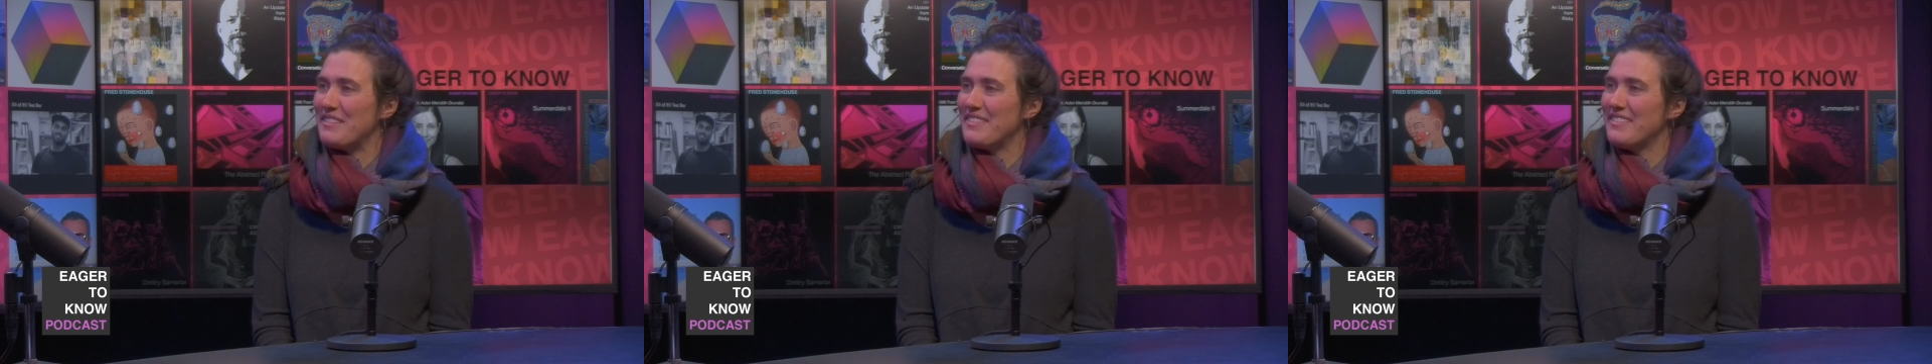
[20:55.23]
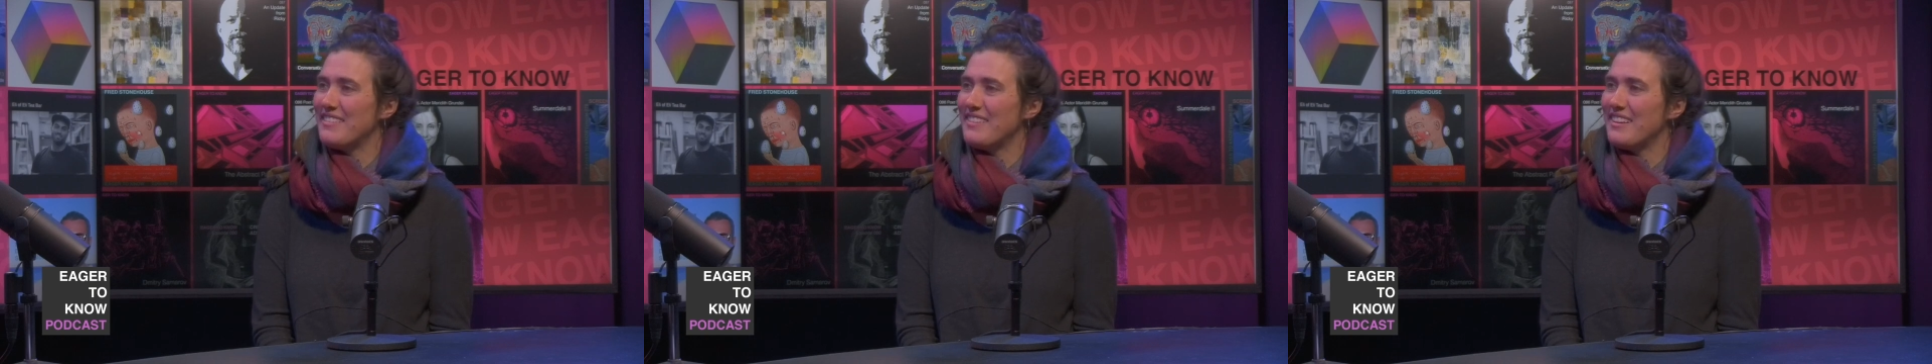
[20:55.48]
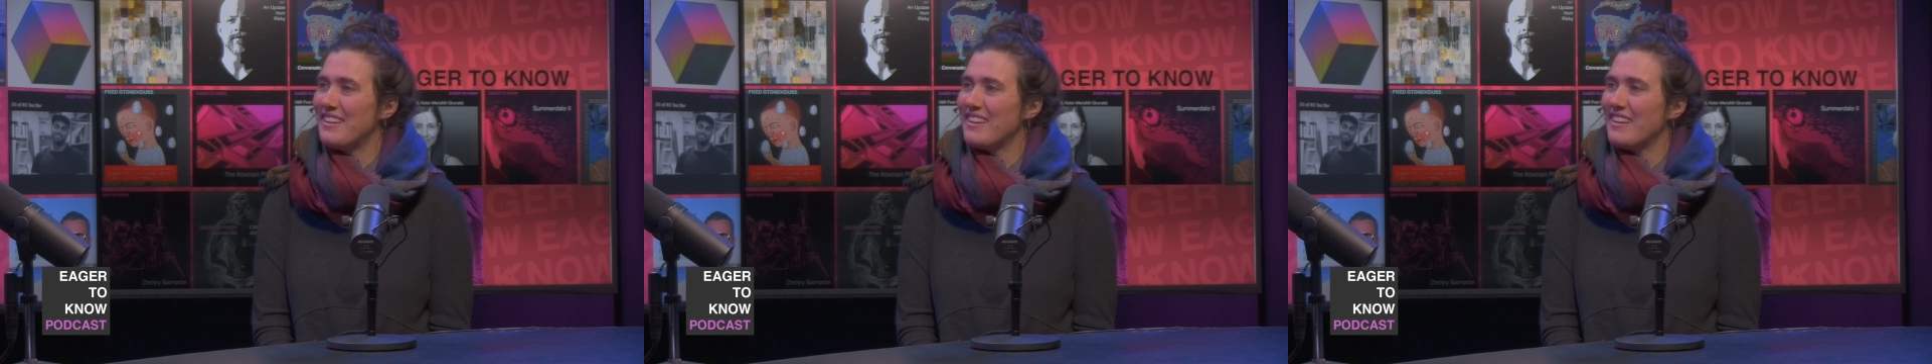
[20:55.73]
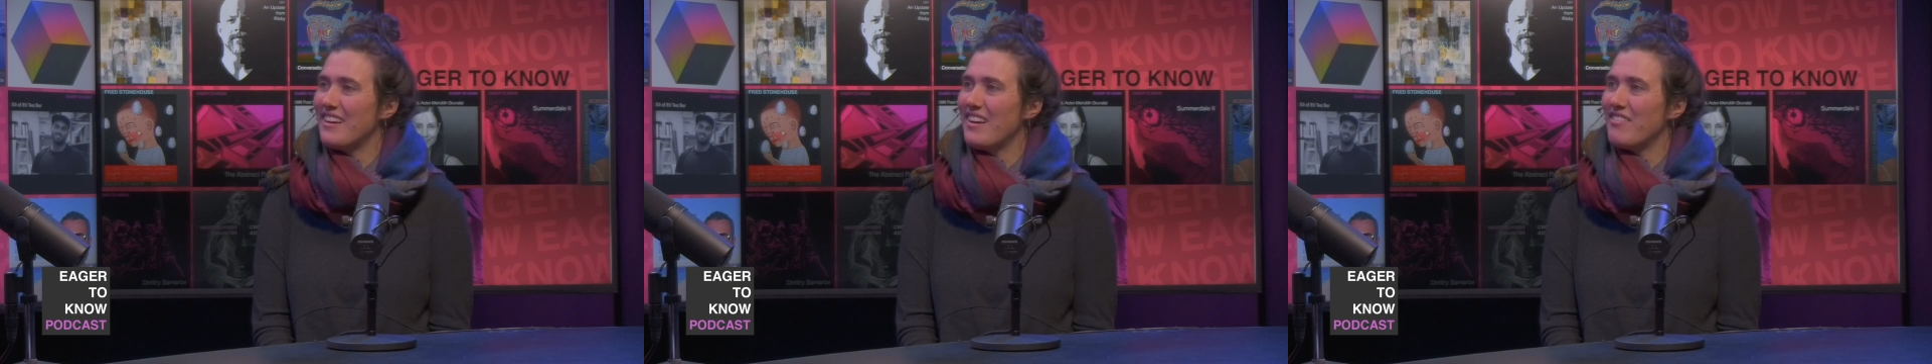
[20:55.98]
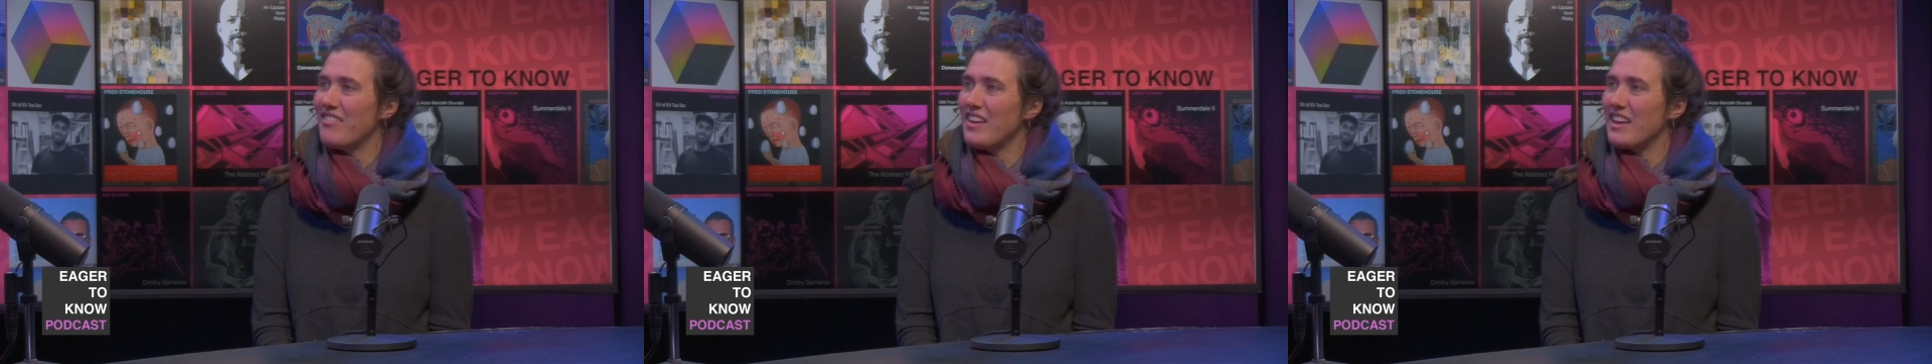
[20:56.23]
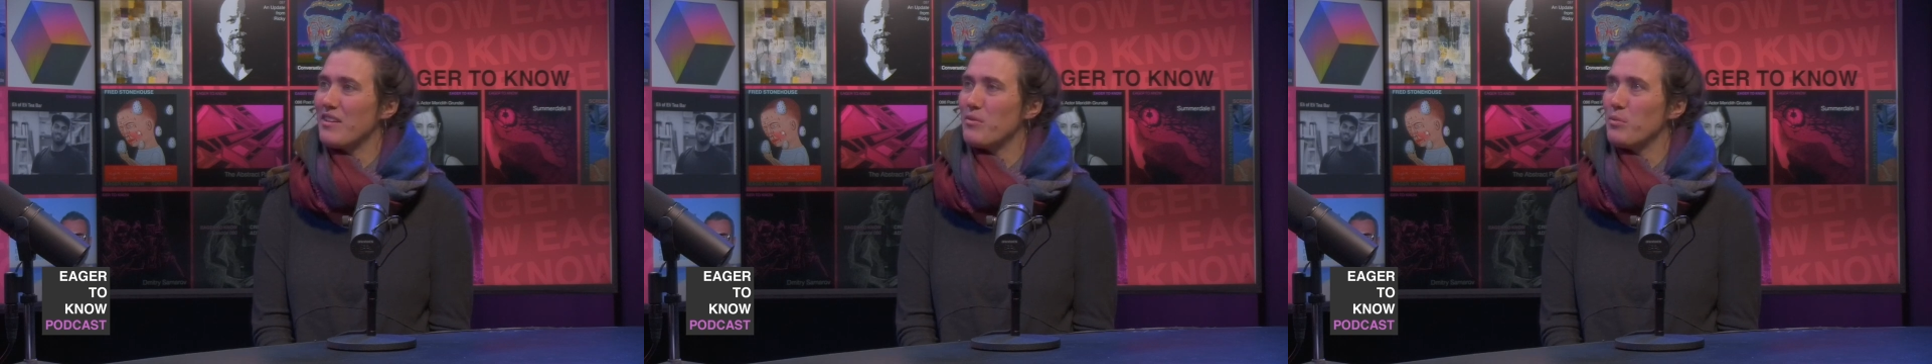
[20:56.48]
Mm -hmm. Of
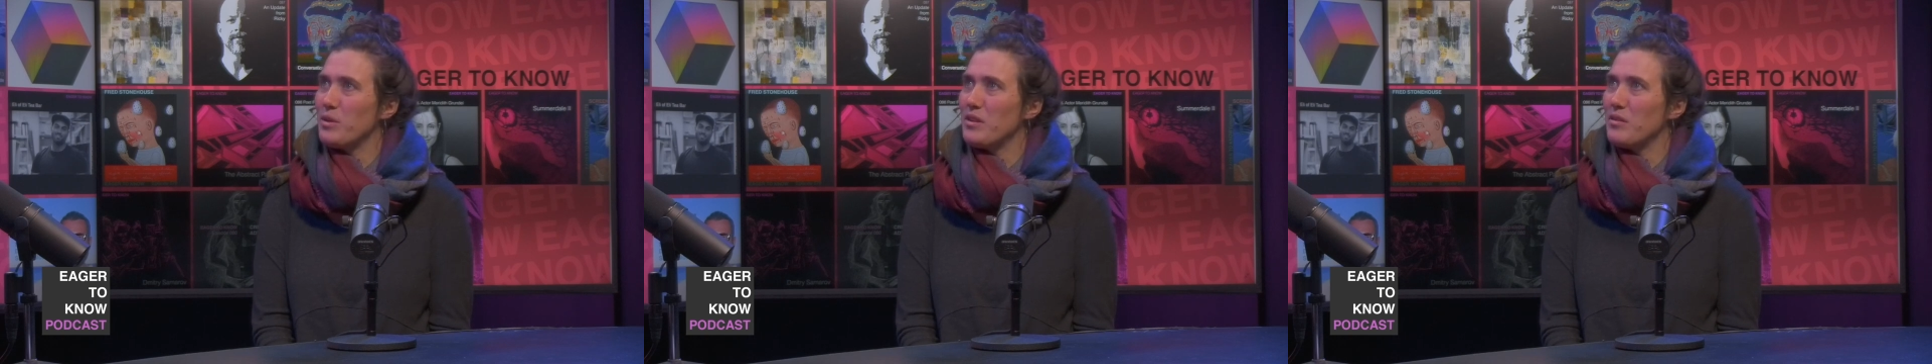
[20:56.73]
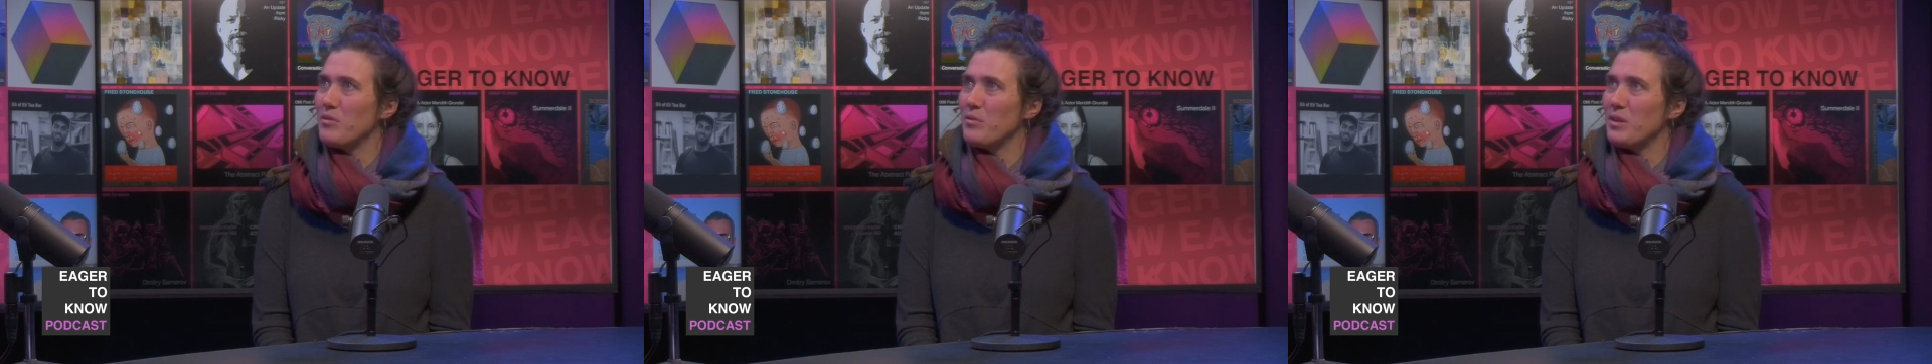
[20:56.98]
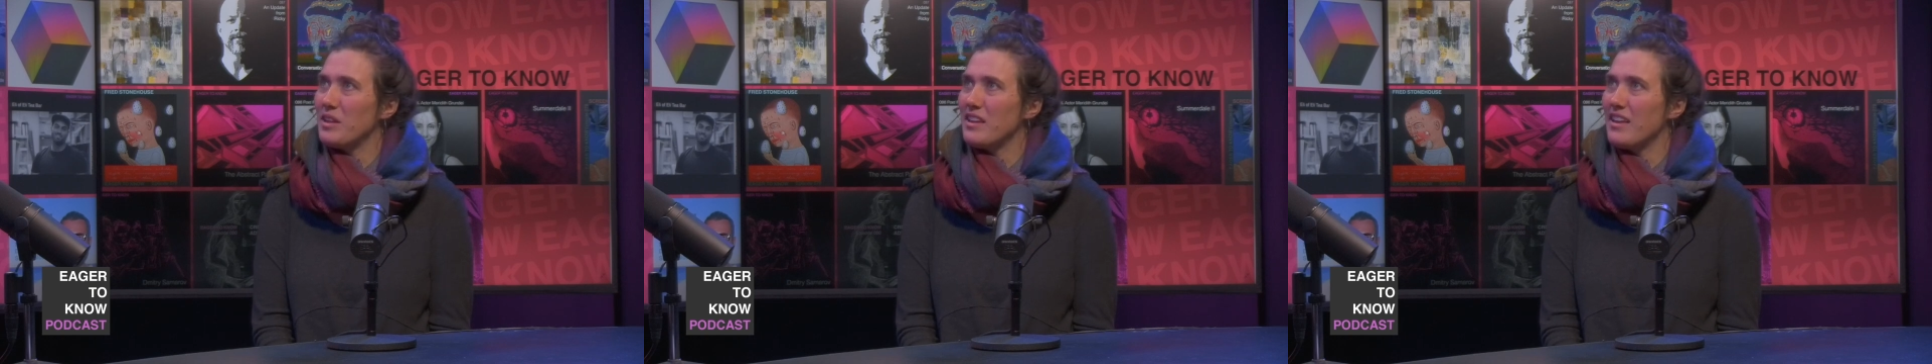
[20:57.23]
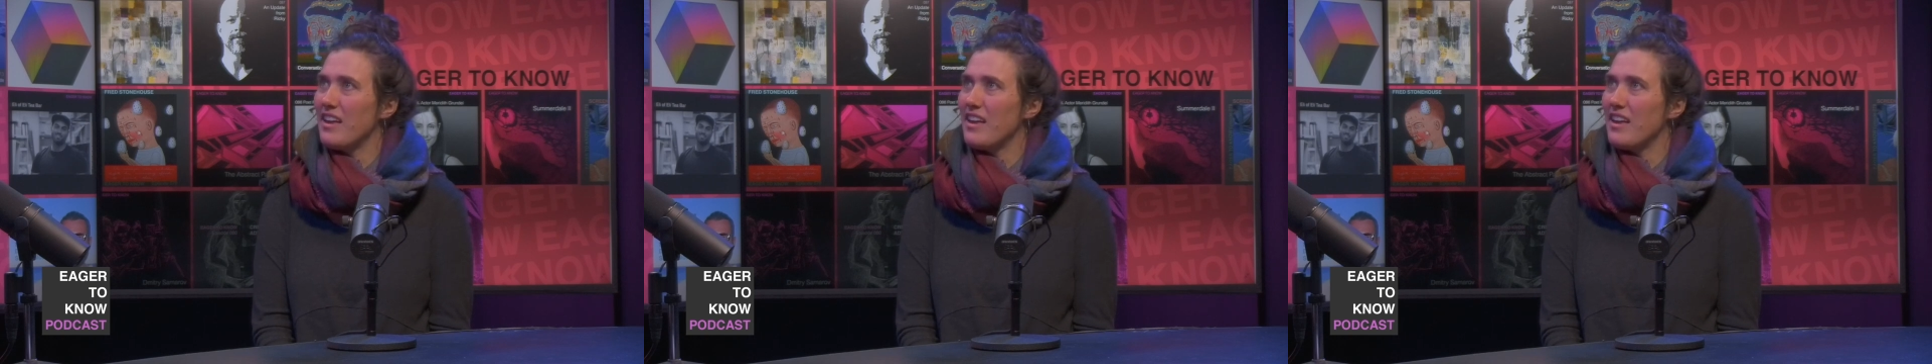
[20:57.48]
like we we can